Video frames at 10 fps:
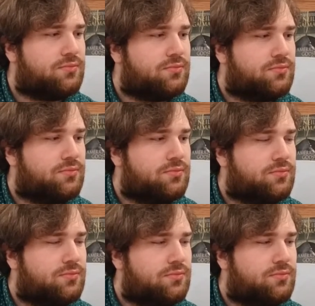
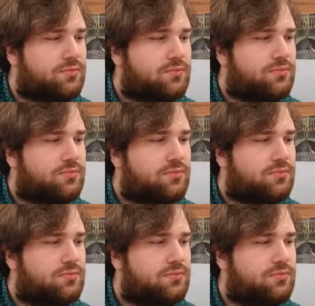
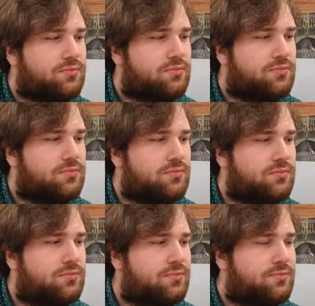
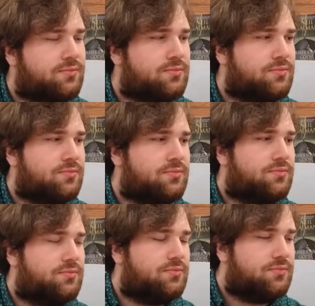
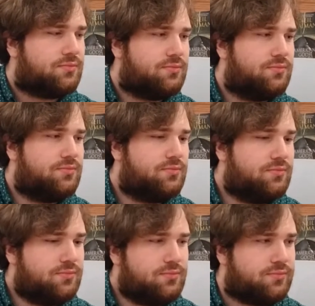This person isn't speaking.